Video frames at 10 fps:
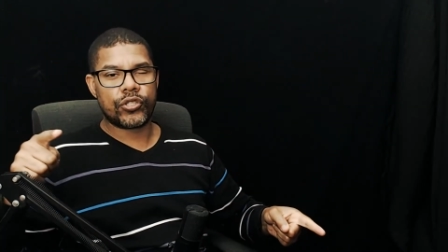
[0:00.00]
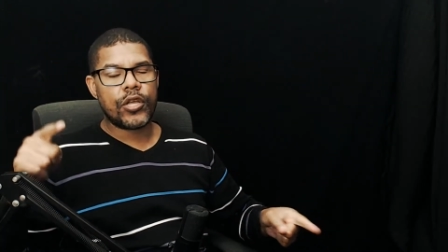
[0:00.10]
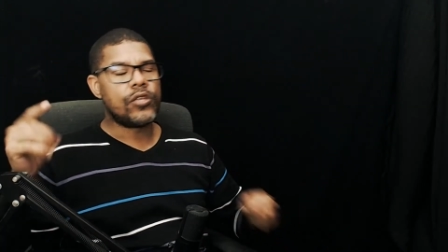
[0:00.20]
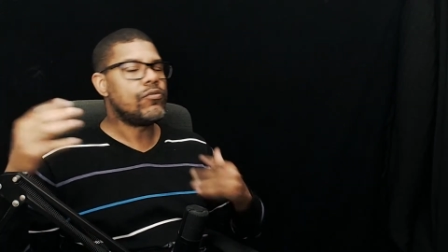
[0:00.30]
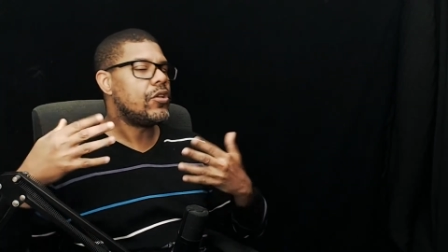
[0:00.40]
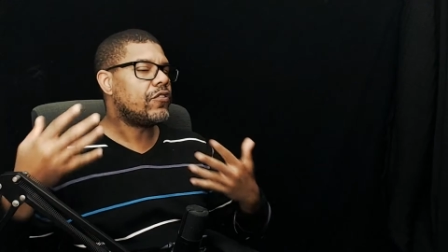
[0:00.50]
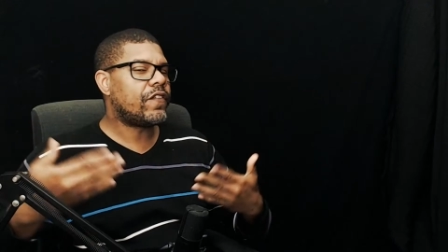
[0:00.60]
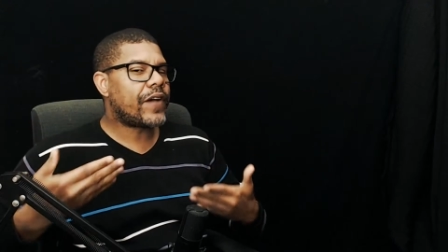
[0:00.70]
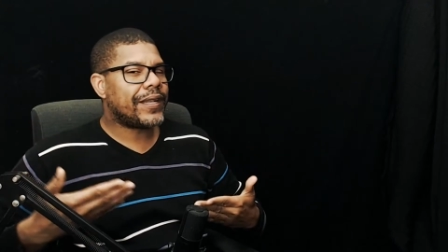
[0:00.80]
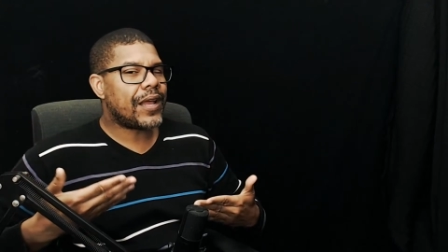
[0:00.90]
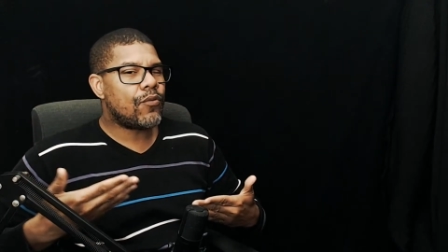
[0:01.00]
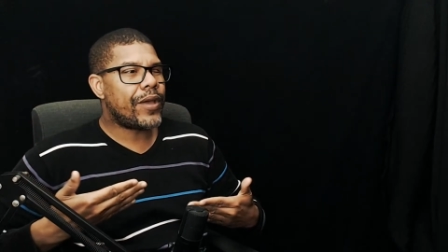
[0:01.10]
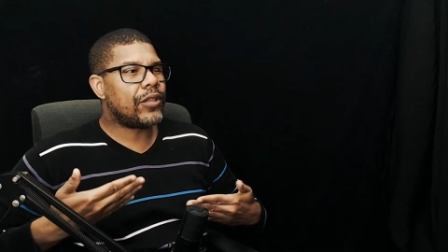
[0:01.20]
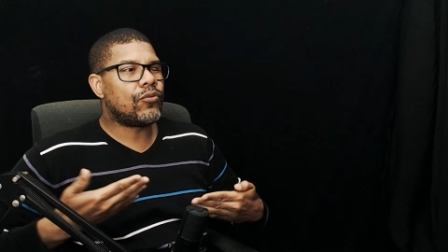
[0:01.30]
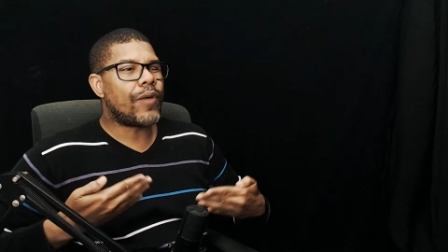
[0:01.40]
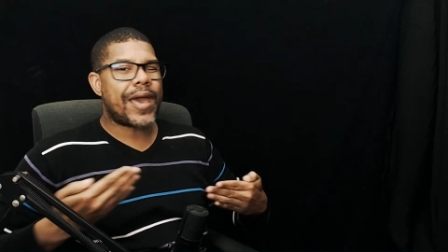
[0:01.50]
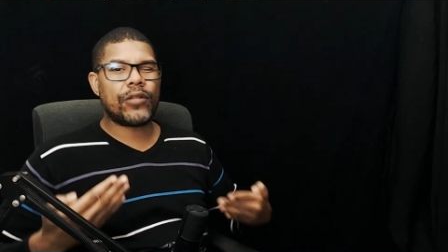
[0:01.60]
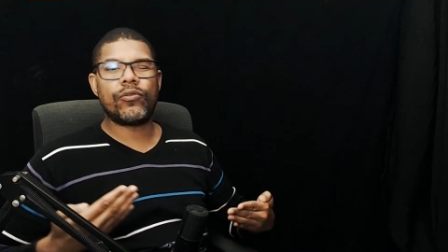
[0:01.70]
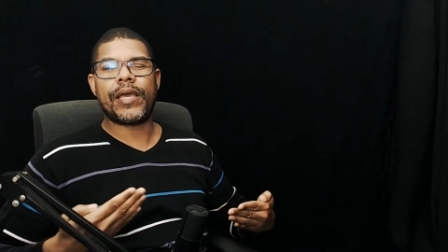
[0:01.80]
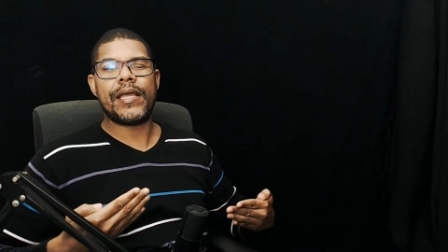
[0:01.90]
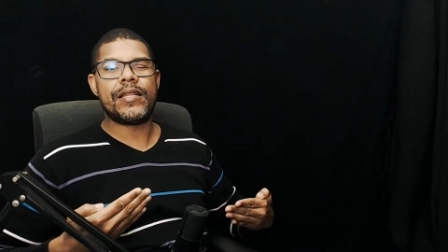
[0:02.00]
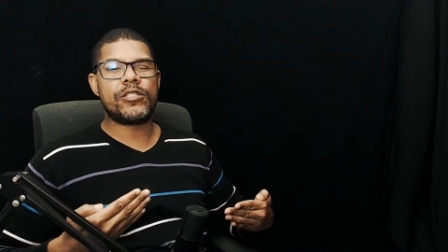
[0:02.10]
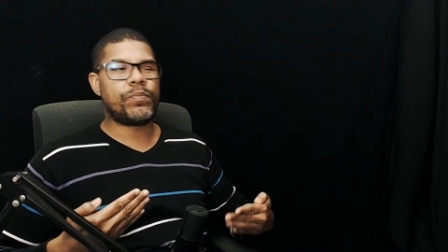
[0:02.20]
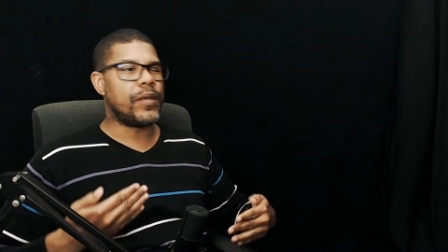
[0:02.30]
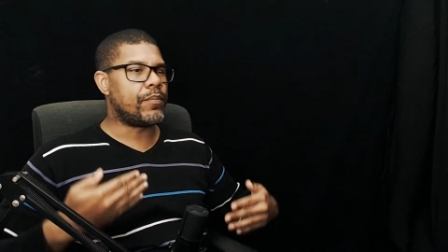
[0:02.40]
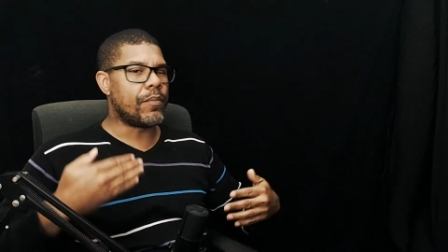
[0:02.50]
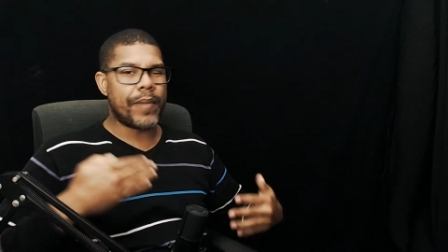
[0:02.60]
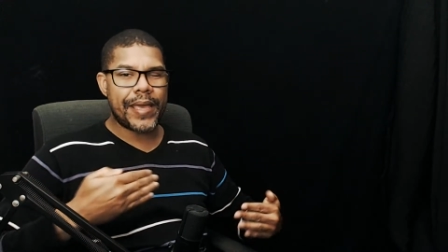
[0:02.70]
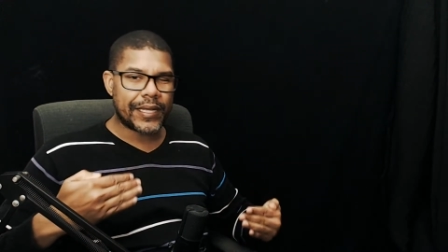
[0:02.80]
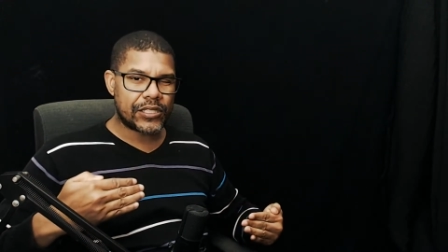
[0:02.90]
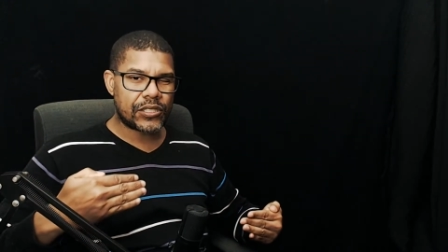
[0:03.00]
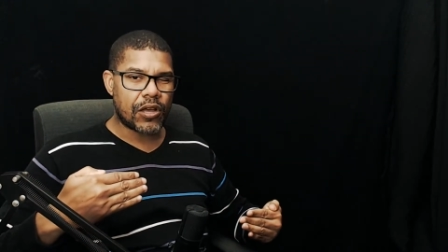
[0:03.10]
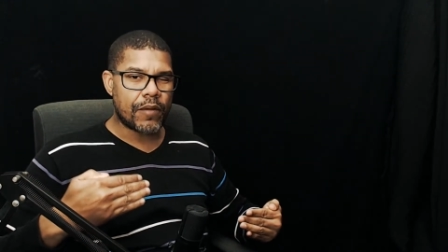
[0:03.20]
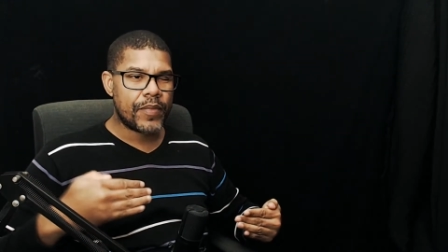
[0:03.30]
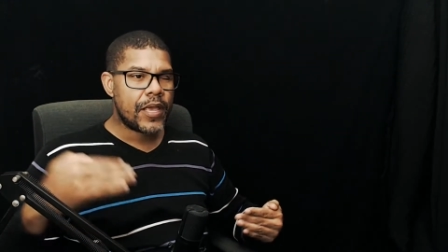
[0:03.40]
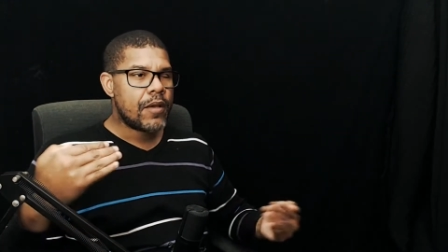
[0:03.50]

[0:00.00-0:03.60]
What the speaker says: You need to find a way to educate these people, make it stop.